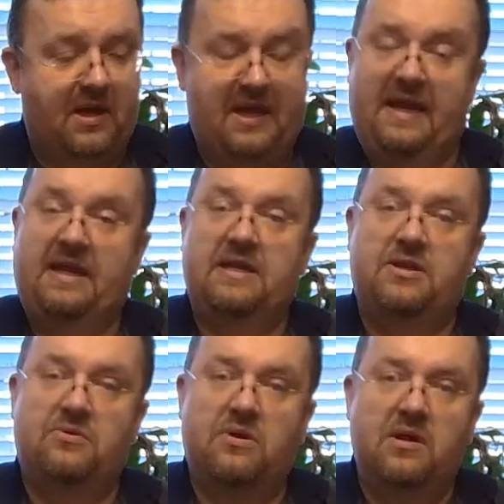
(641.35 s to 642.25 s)
you can
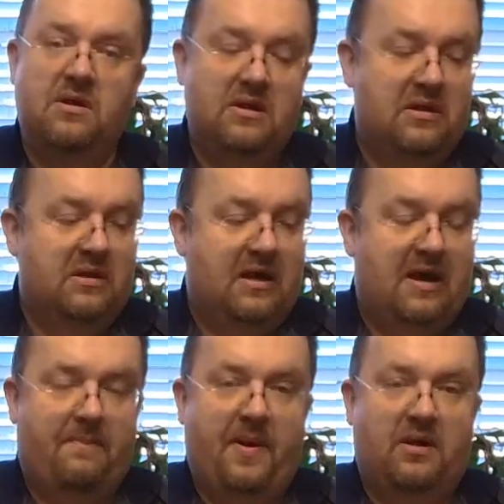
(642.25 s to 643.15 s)
do
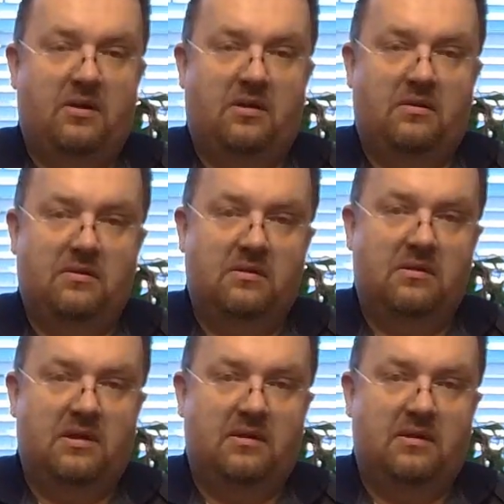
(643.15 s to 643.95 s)
parallel.